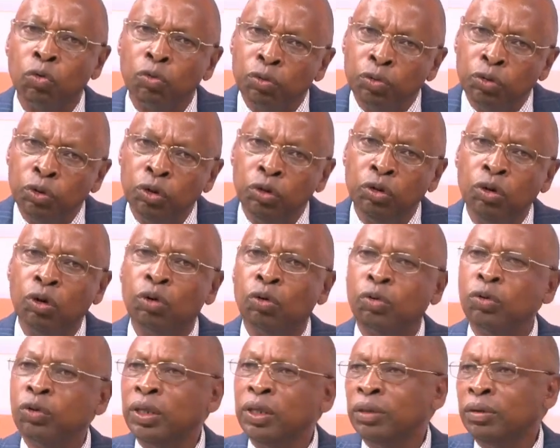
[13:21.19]
You
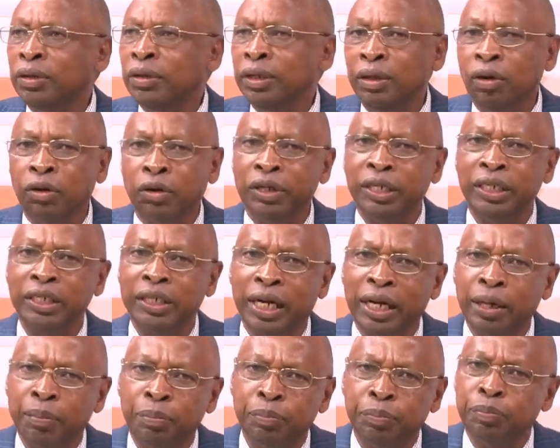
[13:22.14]
know,
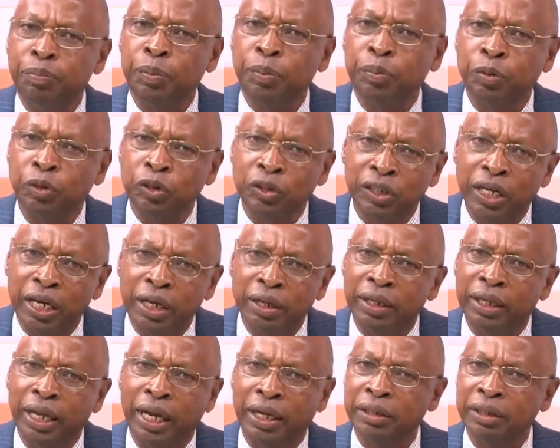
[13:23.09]
originally people
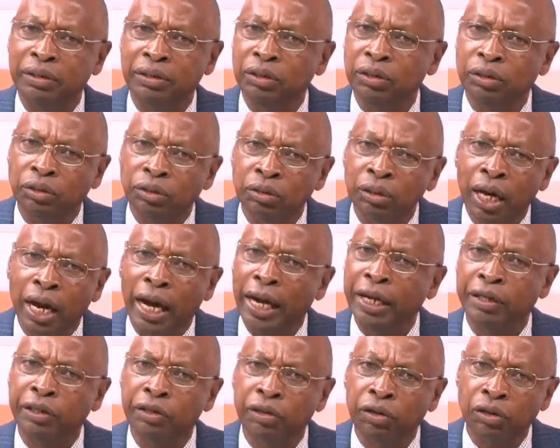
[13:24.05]
said that, you know,
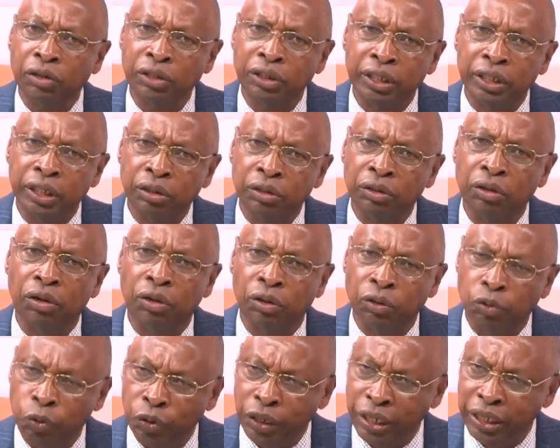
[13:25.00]

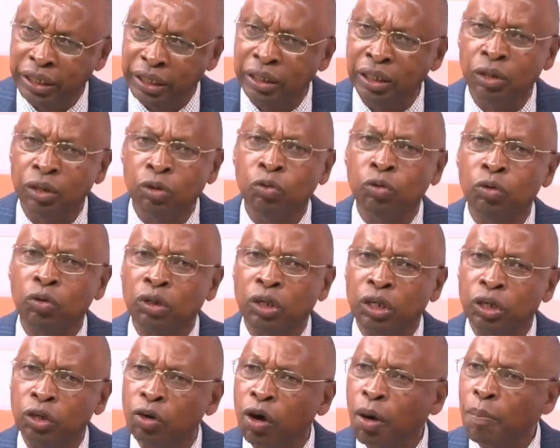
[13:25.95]
hydroxychloroquine will
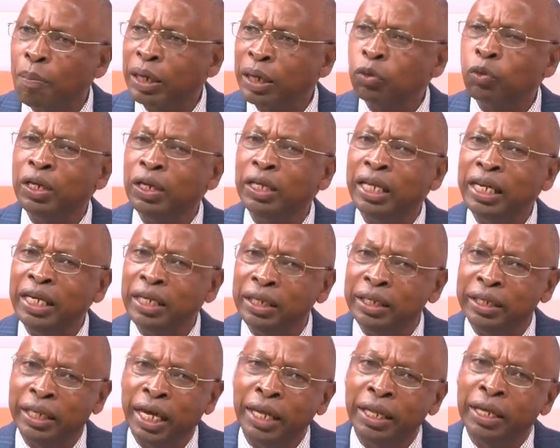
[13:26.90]
cure, but when they,
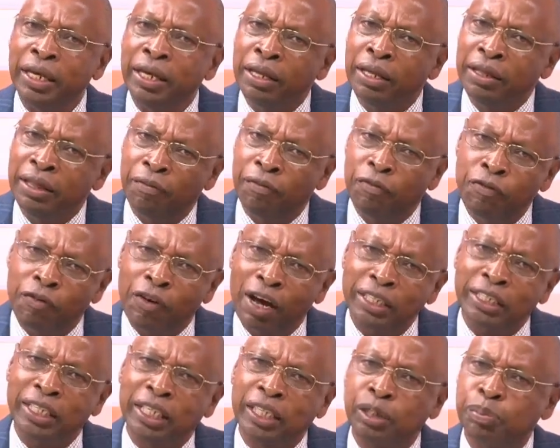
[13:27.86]
they, the
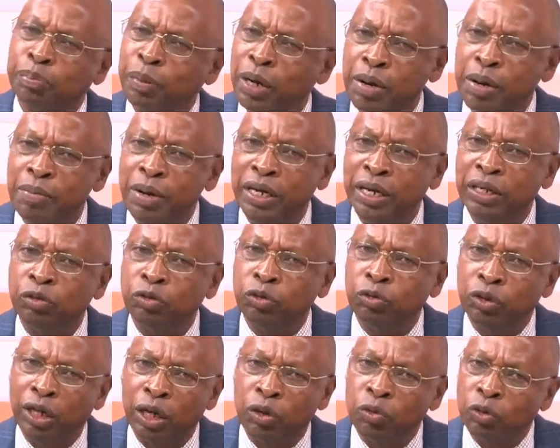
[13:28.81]
first
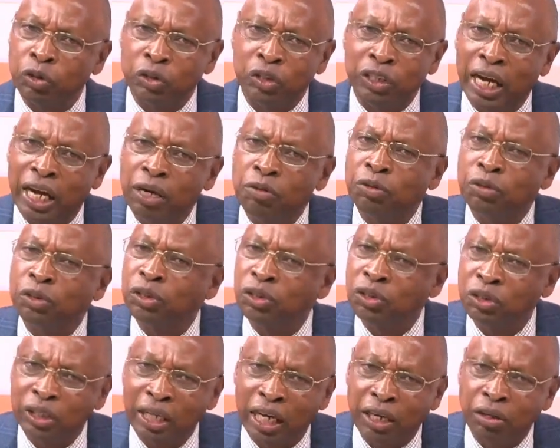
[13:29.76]
experiment that was done was
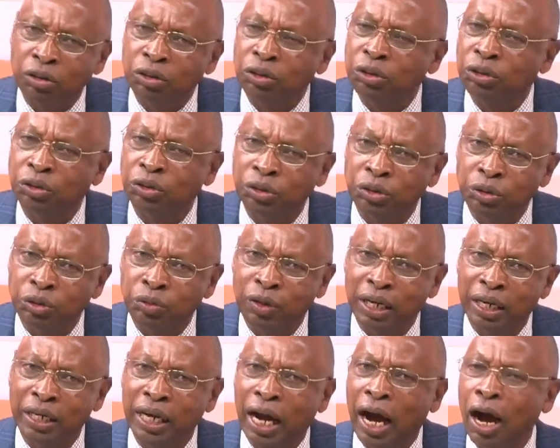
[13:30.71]
not a controlled
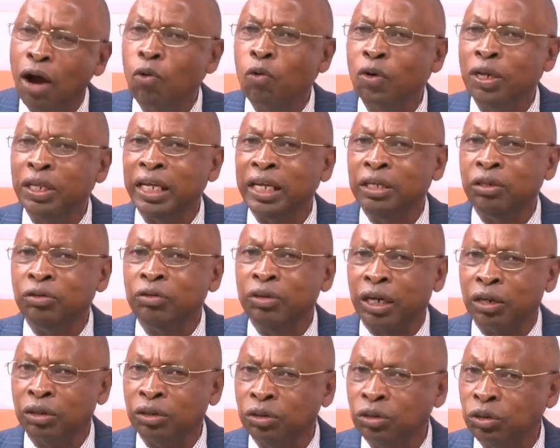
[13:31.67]
one. Now, when they do
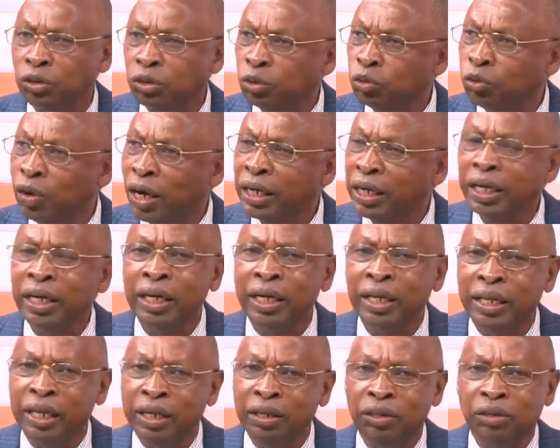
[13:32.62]
a controlled one,
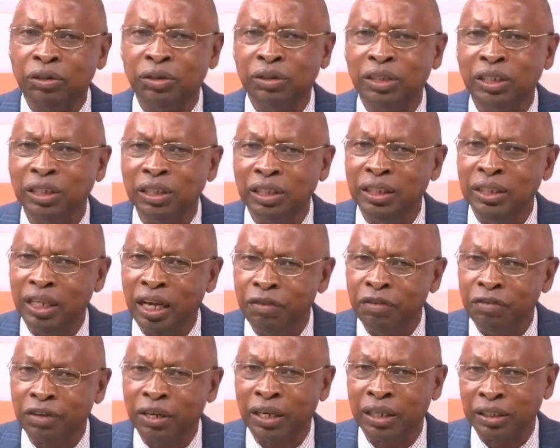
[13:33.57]
they don't see the
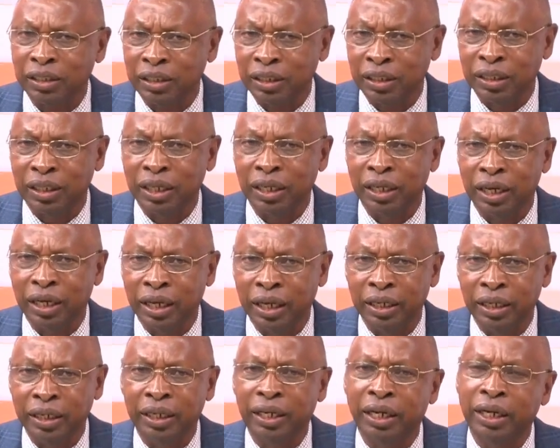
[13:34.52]
efficacy they
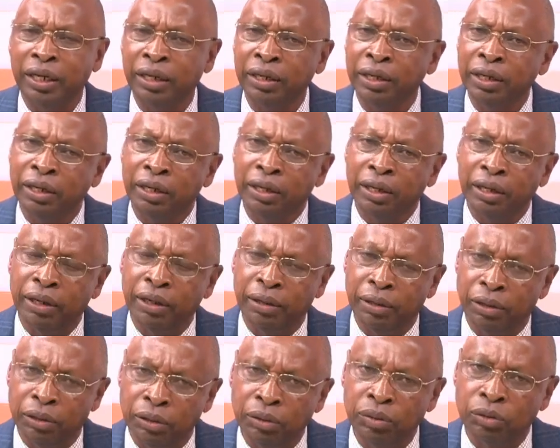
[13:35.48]
had uh,
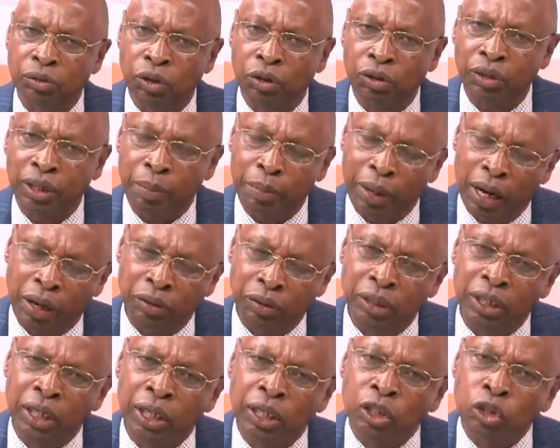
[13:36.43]
uh, talked
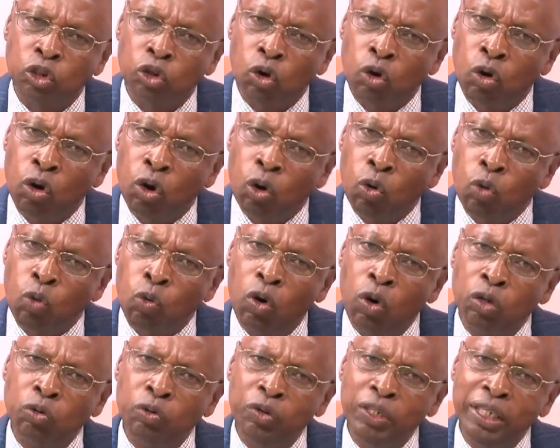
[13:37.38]
about. So,
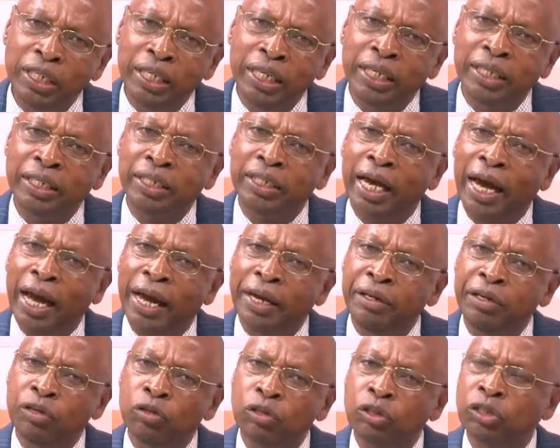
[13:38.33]
what we need, I
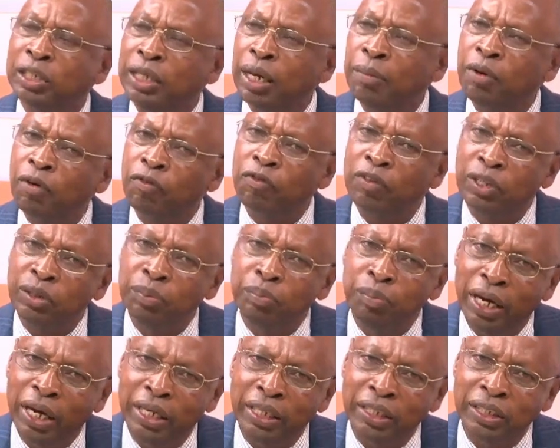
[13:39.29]
know some of these
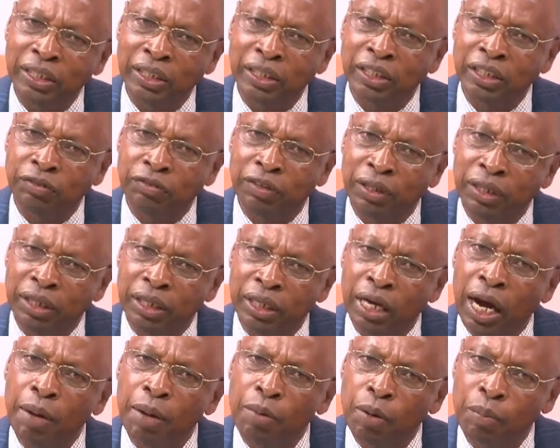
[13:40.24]
medicines, even the
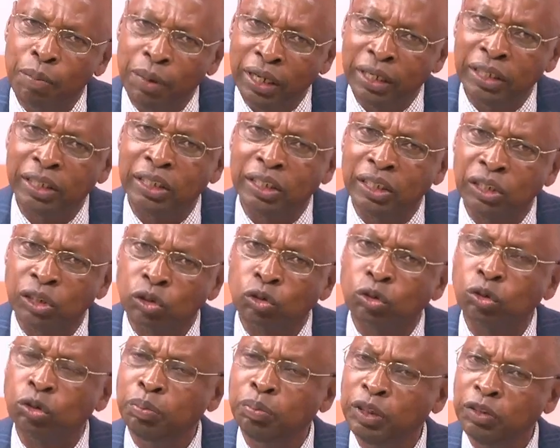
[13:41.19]
herbal medicines,
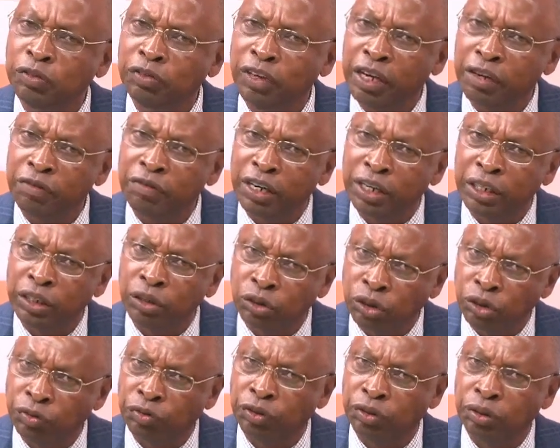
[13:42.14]
could be very, very
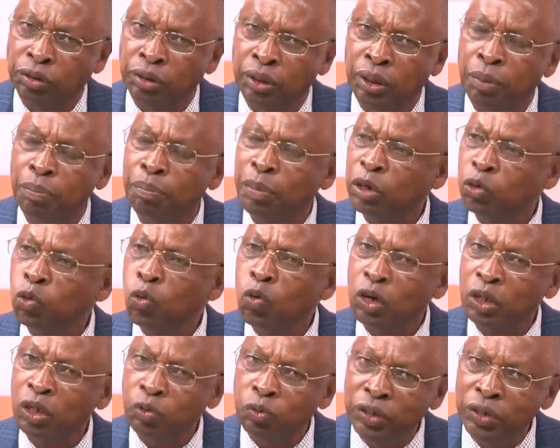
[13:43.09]
useful. But
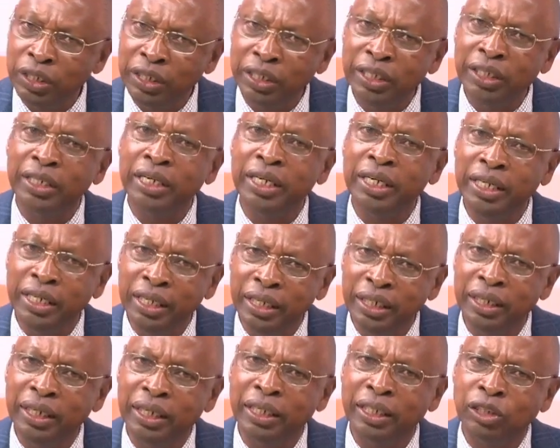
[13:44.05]
what we really
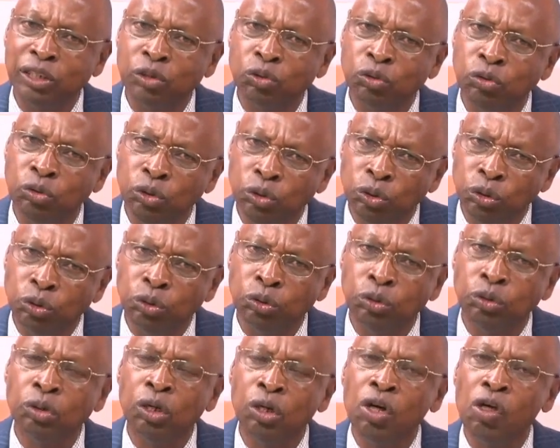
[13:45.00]
need is to
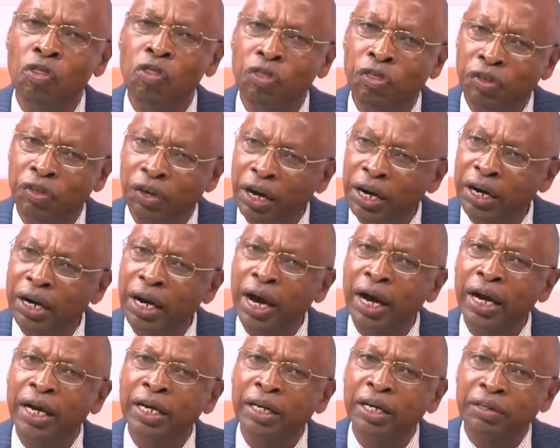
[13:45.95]
do
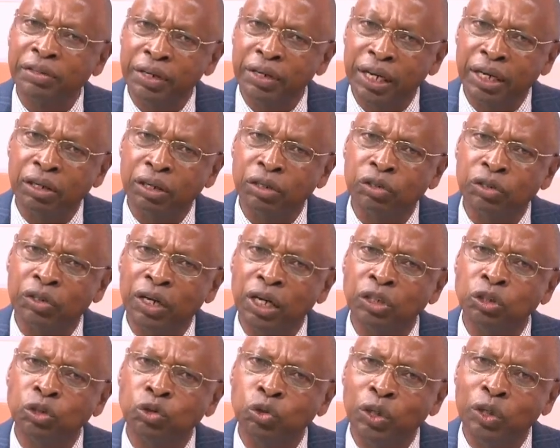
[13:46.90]
thorough clinical
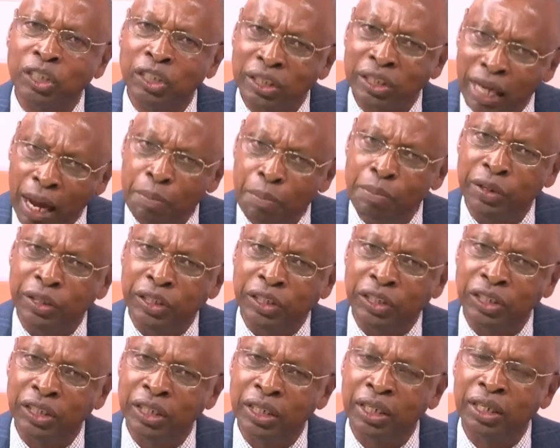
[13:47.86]
trials to
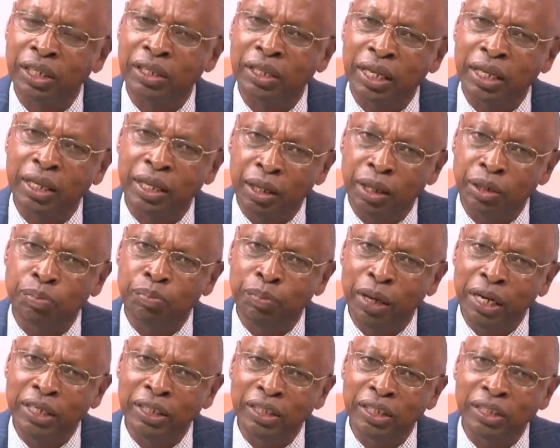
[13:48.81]
establish that these
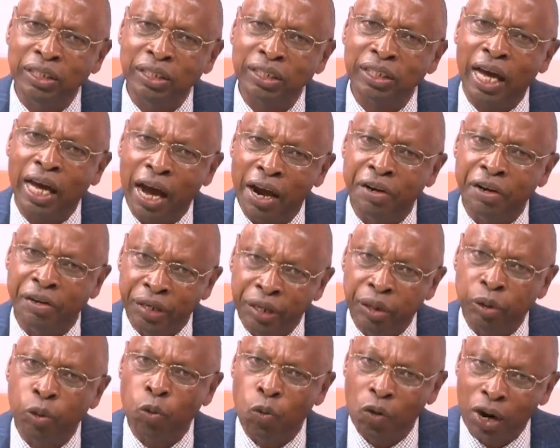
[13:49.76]
medicines are
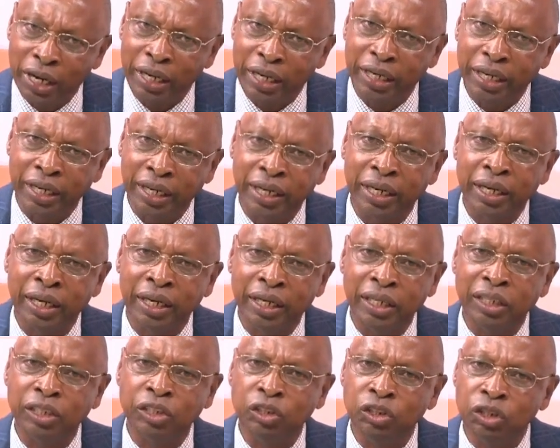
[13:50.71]
really working.
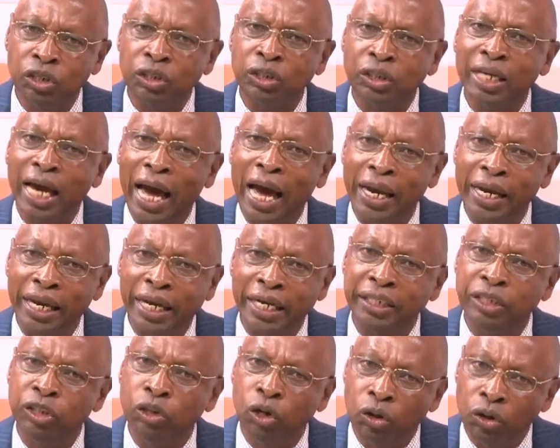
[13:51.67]
It's not
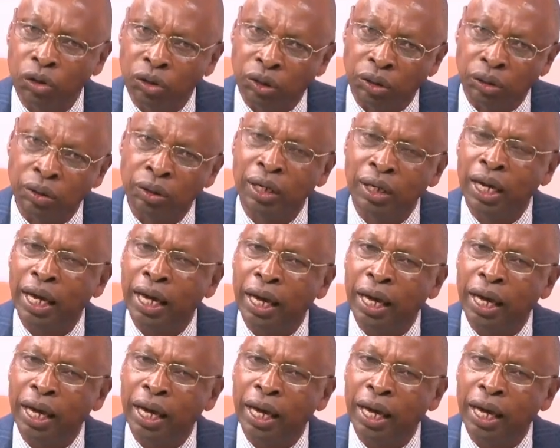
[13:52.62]
anecdotal.